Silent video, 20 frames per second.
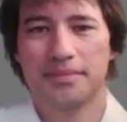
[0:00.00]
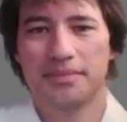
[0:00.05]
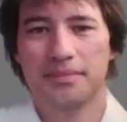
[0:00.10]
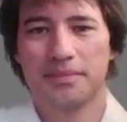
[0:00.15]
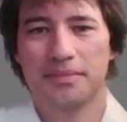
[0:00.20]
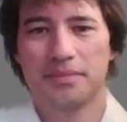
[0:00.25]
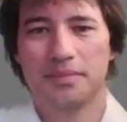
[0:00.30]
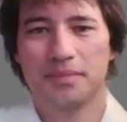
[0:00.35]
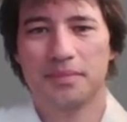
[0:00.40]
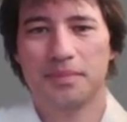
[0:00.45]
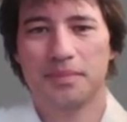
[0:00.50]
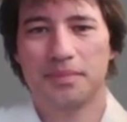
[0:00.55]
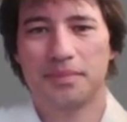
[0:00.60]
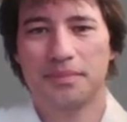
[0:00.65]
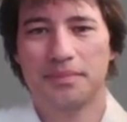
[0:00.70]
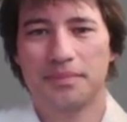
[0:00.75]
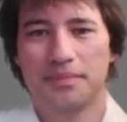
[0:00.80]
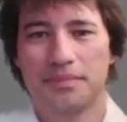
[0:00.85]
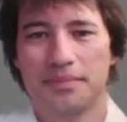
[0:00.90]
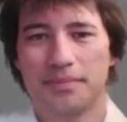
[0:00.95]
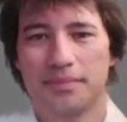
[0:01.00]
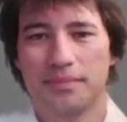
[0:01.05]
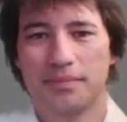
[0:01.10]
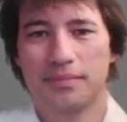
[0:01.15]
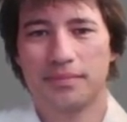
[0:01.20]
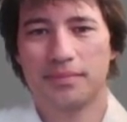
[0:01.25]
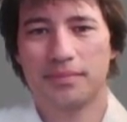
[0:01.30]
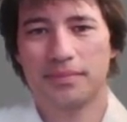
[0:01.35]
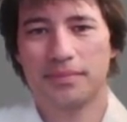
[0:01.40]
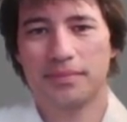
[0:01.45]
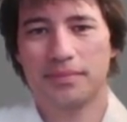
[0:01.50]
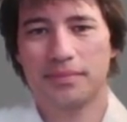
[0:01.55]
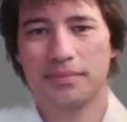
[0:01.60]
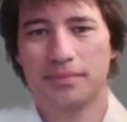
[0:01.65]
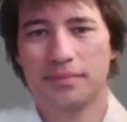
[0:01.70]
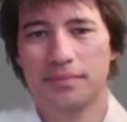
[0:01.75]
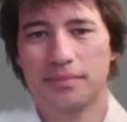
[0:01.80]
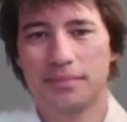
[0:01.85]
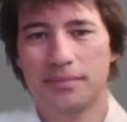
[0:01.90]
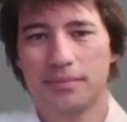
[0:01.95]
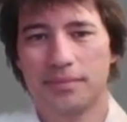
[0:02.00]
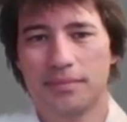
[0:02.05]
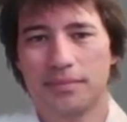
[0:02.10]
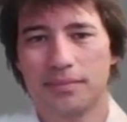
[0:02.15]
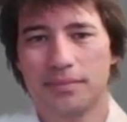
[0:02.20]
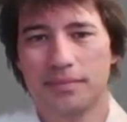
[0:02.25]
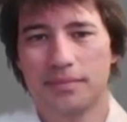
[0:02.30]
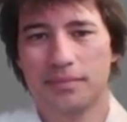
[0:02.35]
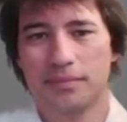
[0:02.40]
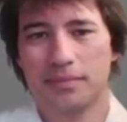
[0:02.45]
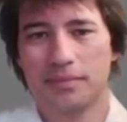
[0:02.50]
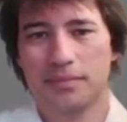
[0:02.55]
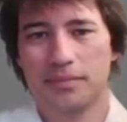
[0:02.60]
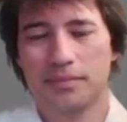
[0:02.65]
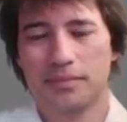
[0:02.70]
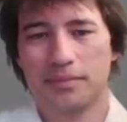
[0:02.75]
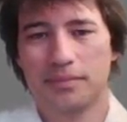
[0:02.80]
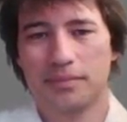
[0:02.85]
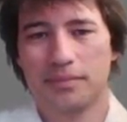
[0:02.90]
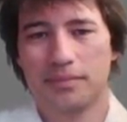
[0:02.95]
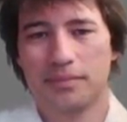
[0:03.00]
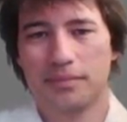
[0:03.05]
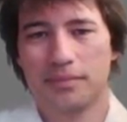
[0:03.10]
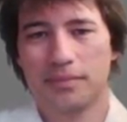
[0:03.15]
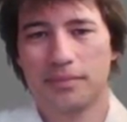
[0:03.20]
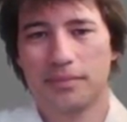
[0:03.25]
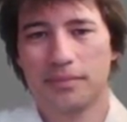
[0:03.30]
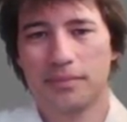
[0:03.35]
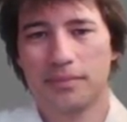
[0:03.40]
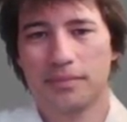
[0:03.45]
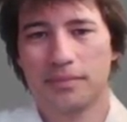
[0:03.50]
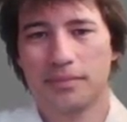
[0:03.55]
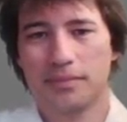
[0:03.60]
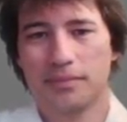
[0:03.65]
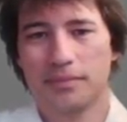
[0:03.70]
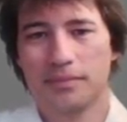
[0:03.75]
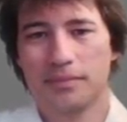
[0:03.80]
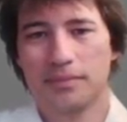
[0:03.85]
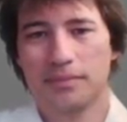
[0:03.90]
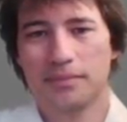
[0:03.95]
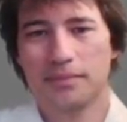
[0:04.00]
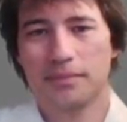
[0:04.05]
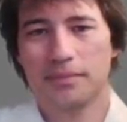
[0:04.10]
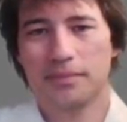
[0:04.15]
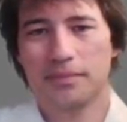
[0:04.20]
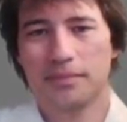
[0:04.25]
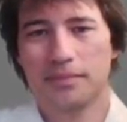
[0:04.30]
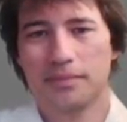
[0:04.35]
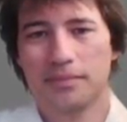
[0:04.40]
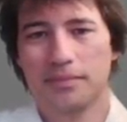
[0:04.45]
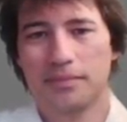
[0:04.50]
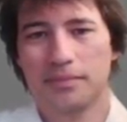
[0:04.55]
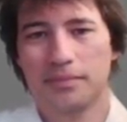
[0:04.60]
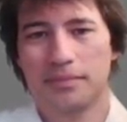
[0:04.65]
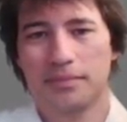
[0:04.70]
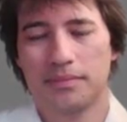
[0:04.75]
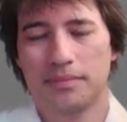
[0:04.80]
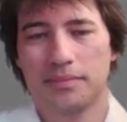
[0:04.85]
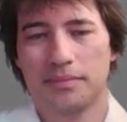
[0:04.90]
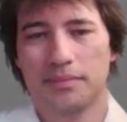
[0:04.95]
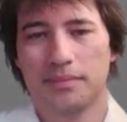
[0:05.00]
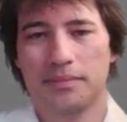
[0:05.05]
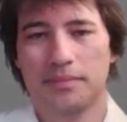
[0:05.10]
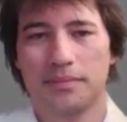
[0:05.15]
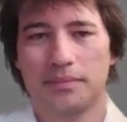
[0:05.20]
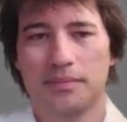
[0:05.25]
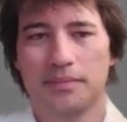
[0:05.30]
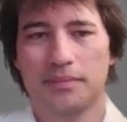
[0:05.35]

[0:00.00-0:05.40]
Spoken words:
(not speaking)